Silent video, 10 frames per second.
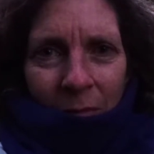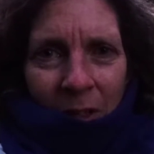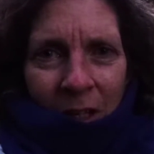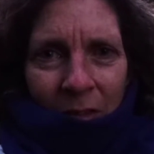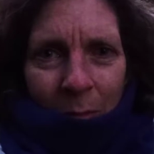
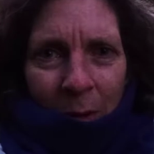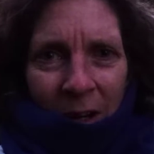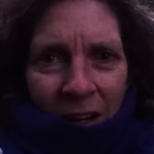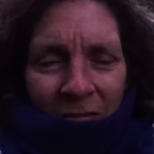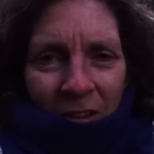Leaving
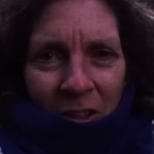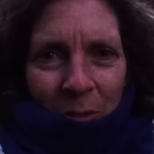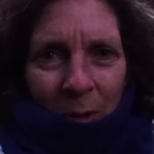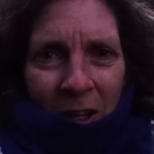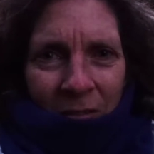
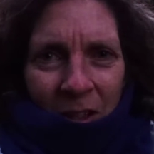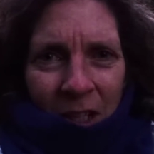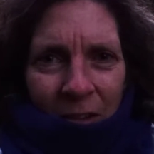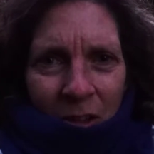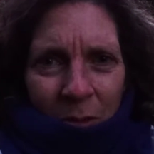parents
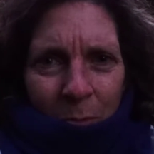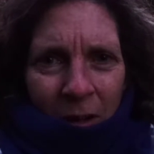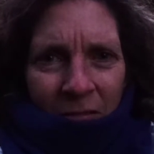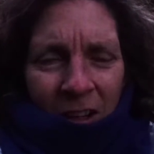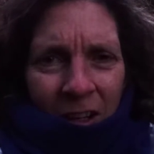having to
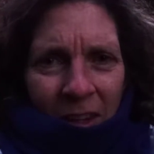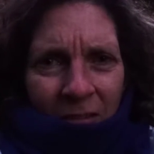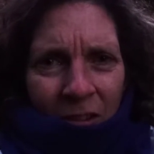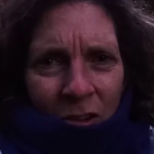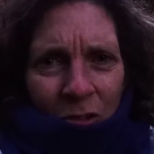bury
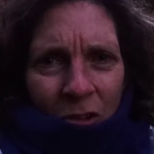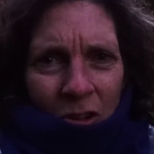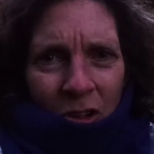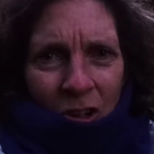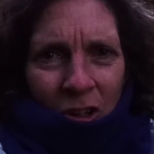their own
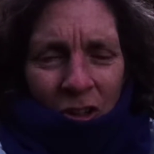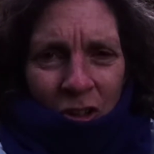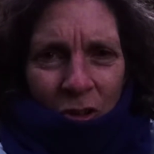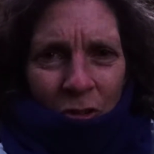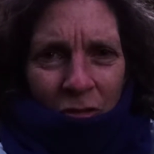
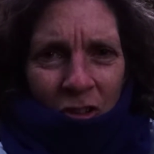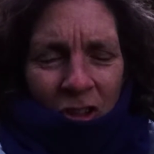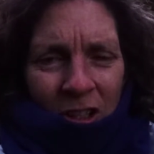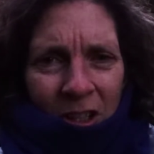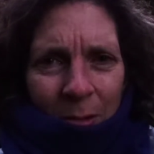children
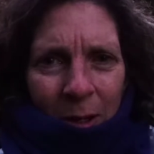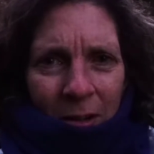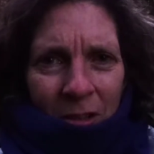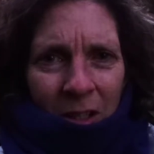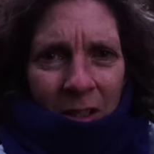just
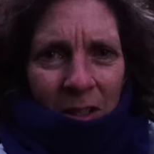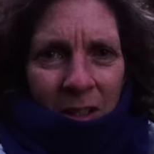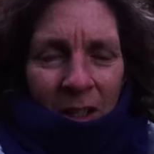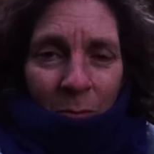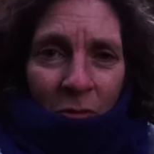somehow doesn't
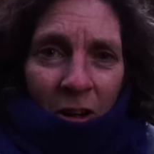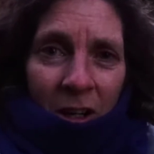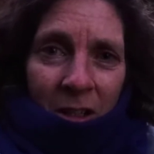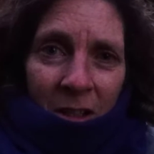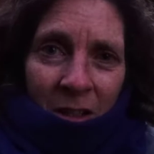seem
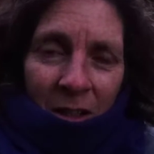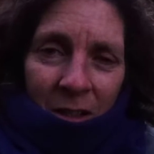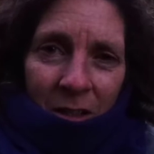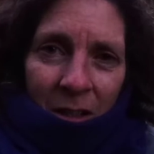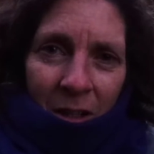right, does it?
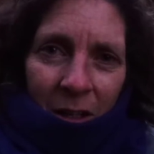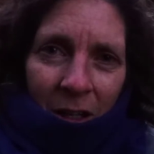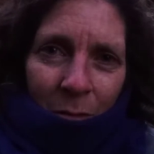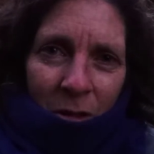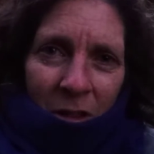
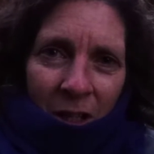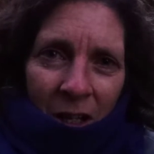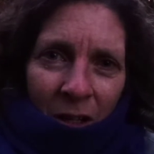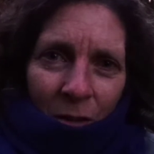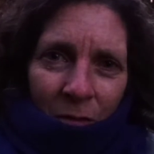It was a
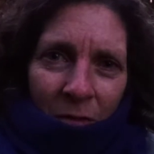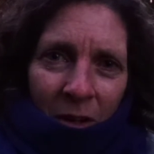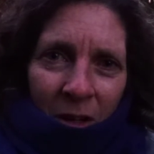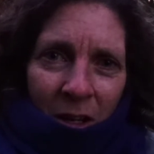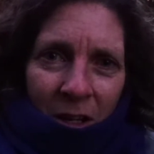day of
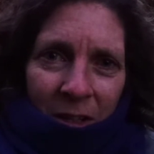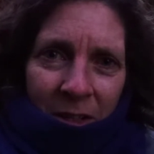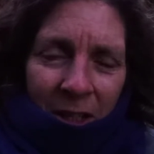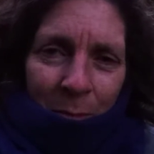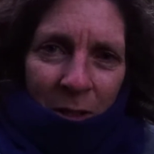
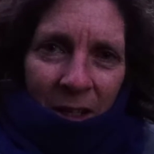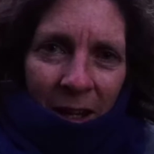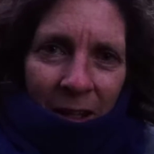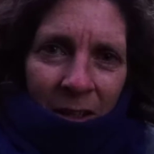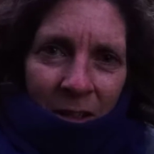deep
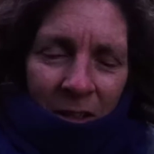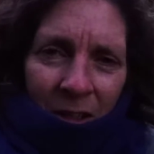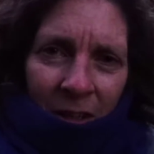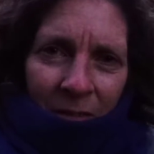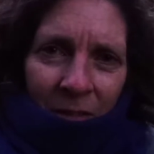sadness,
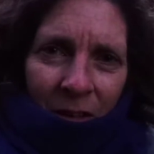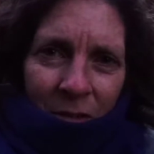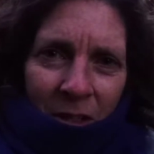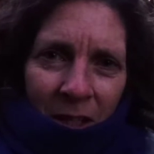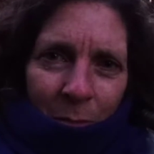and I
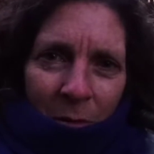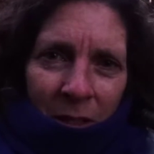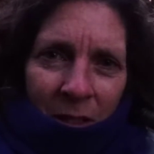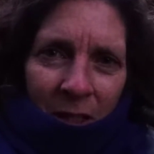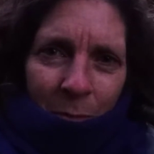felt
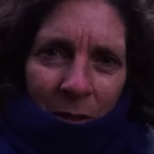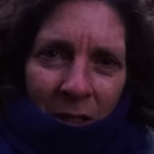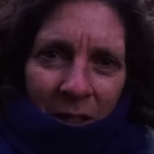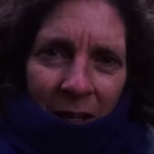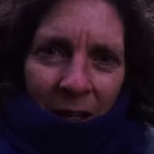deeply, deeply
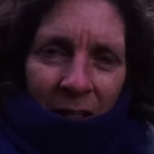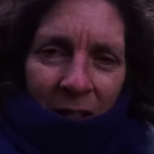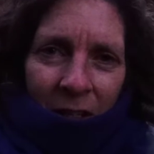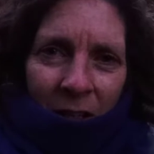sad